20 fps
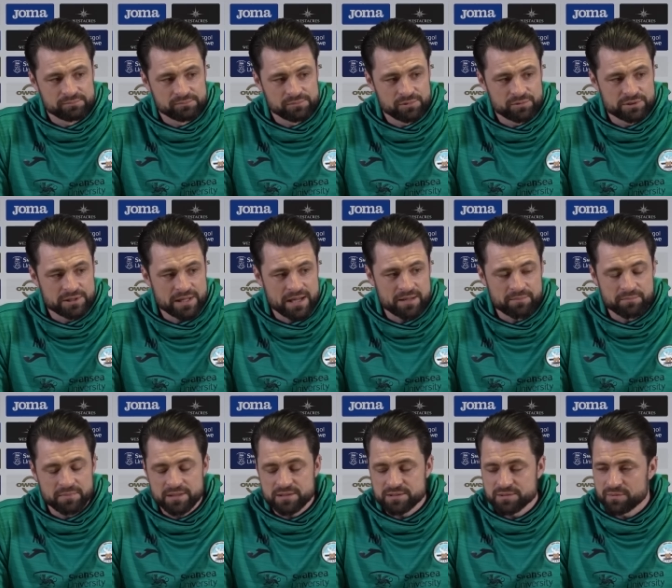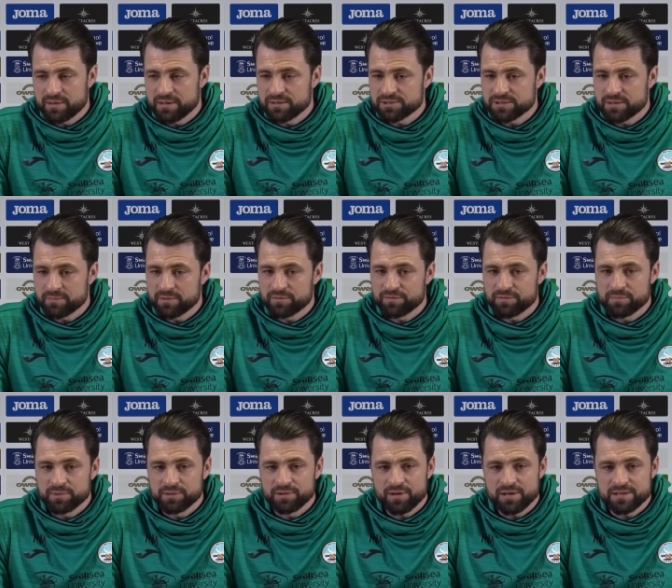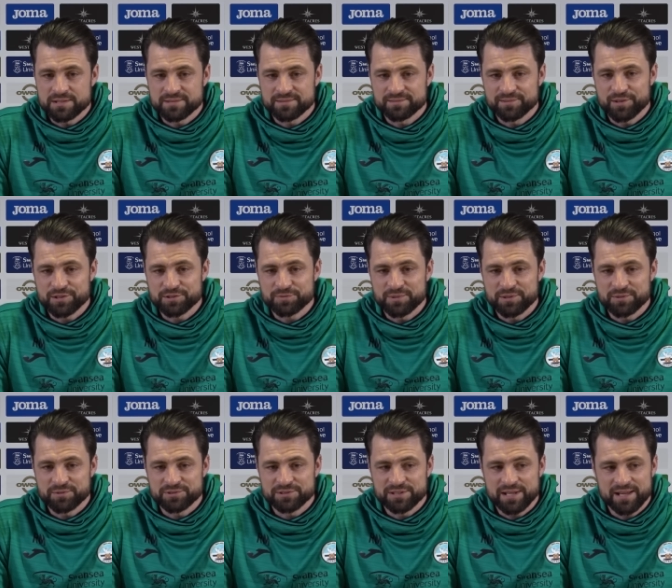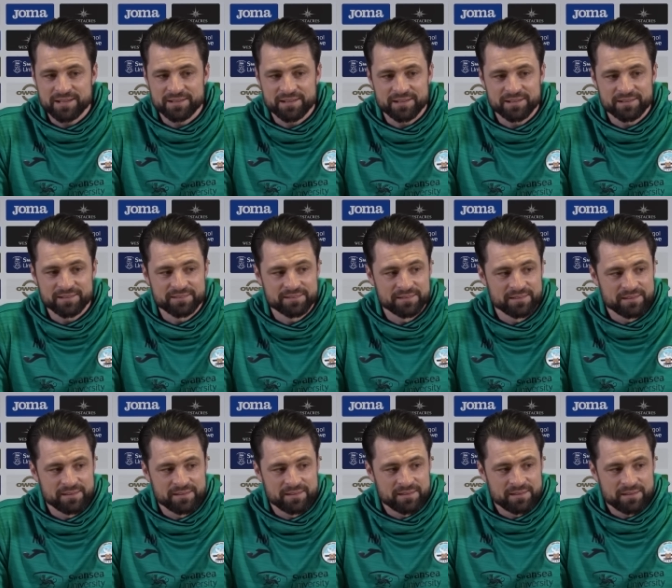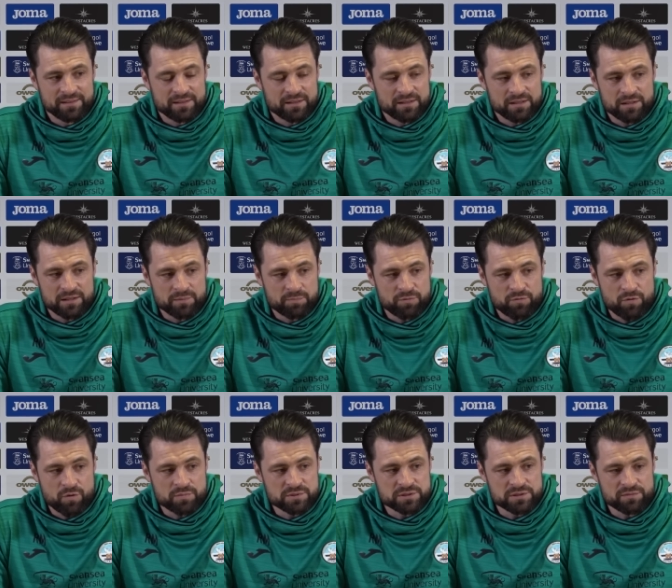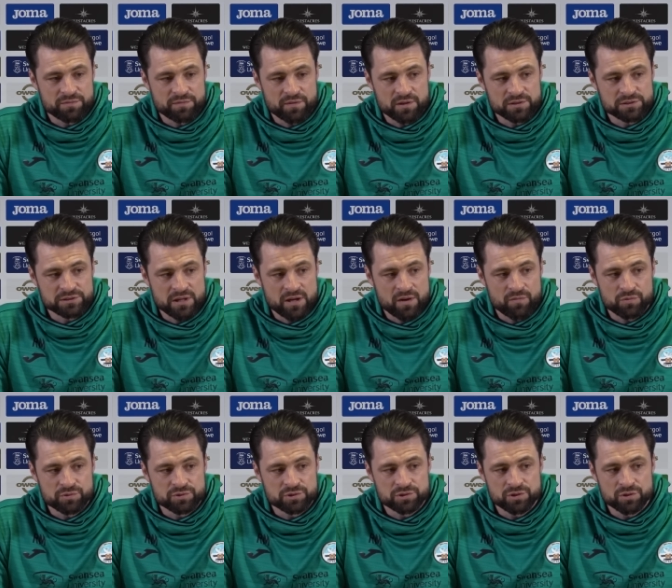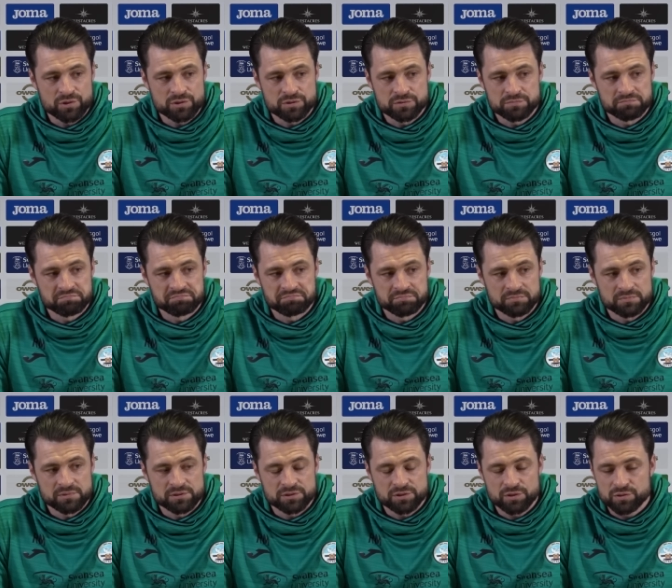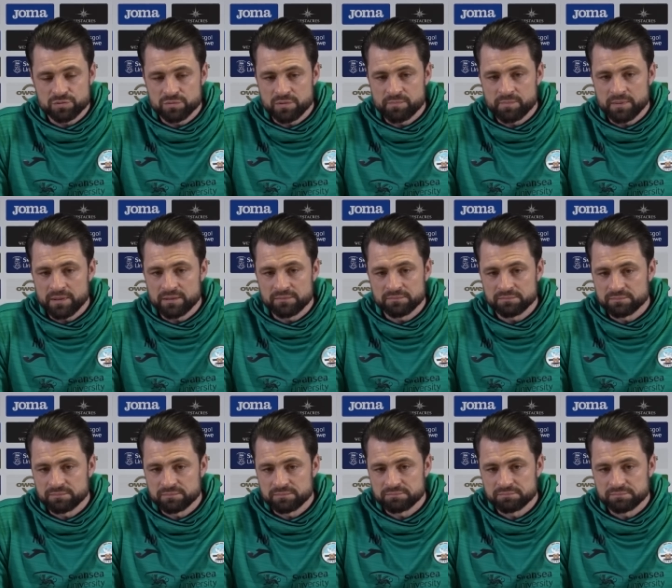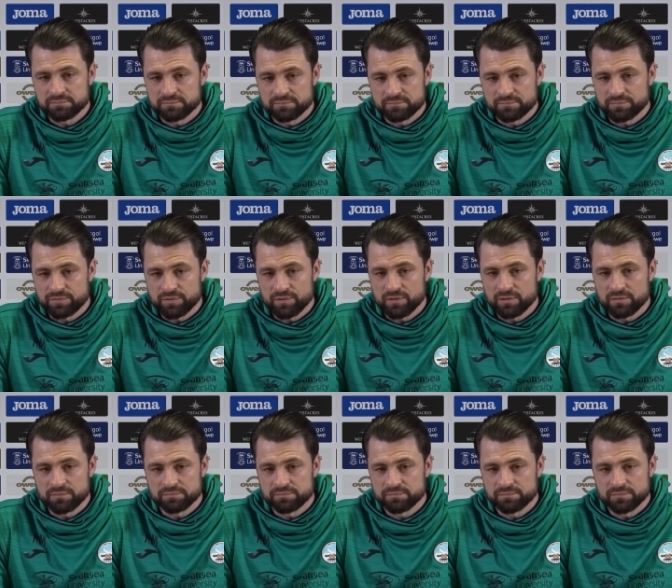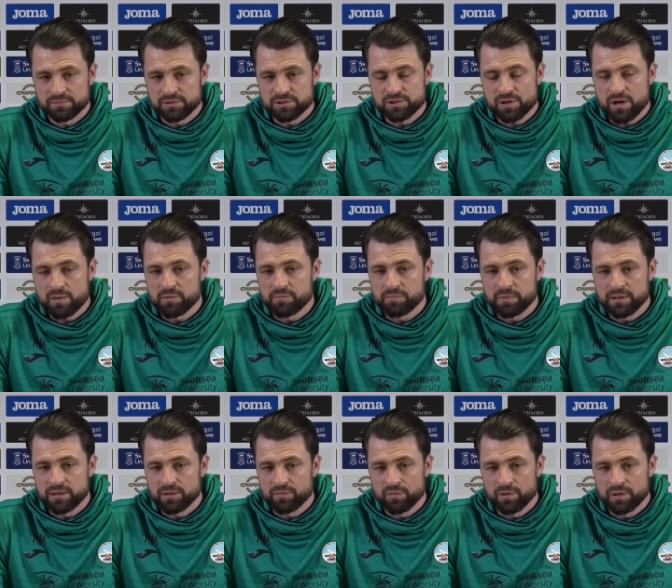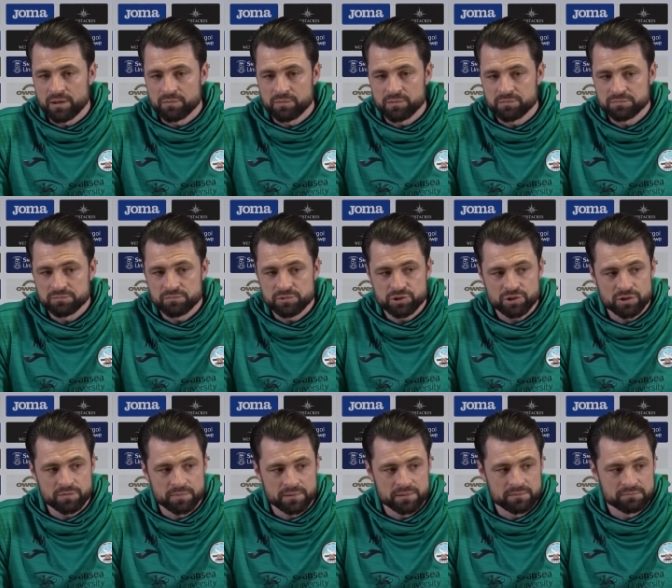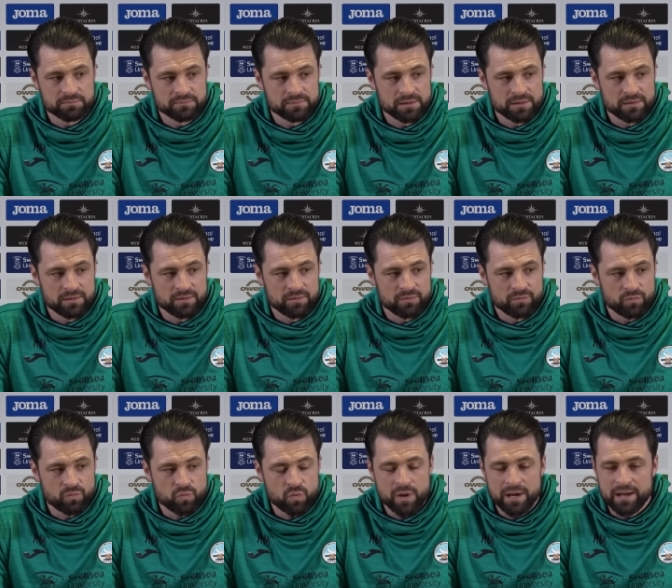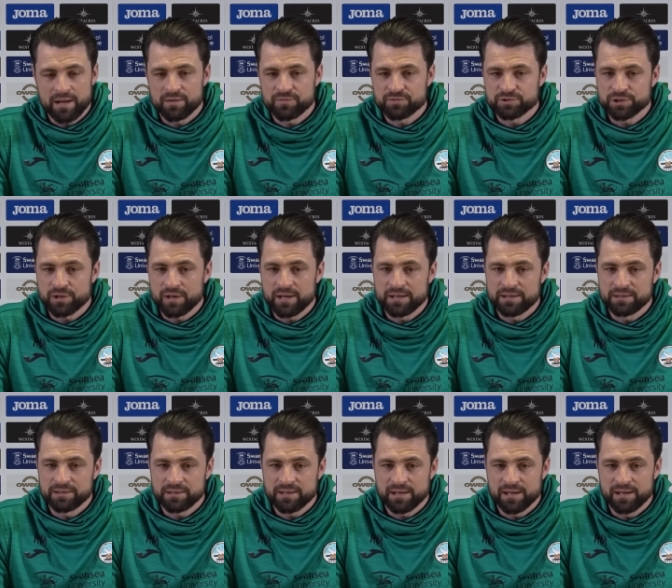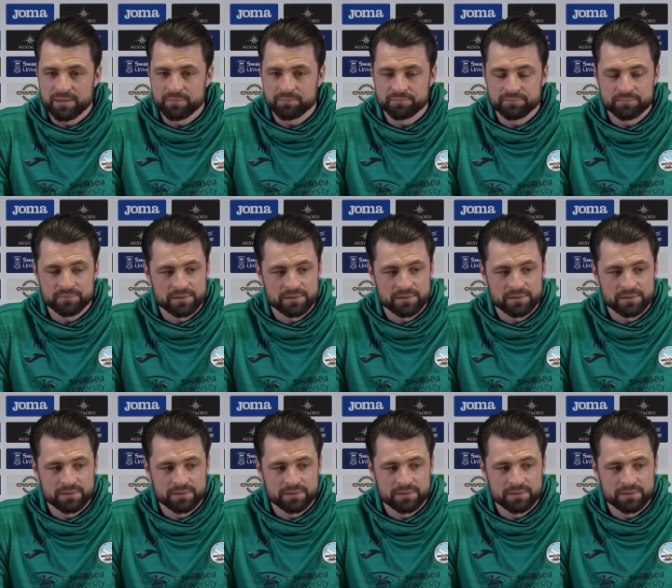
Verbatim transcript: was it eight minutes away or something from a nice nice win on Saturday, and and the performance in the first half was as good as as good as we've been for the time we've been here. Really, we, we should have been well out of sight in the game.